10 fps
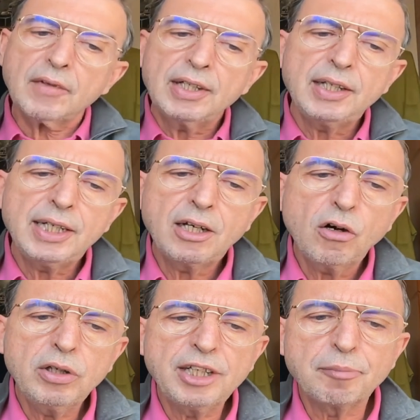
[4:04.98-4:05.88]
The
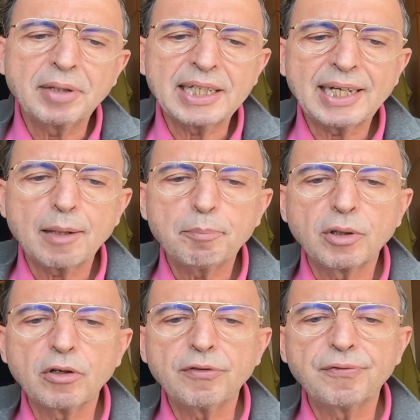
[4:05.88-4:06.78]
ego is made up
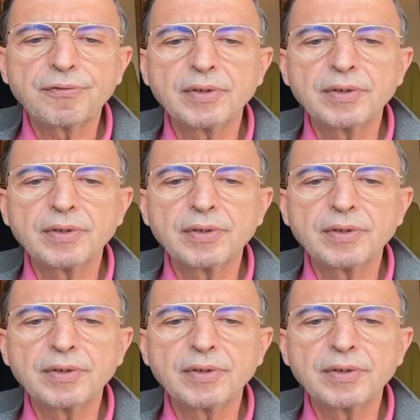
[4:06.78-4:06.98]
of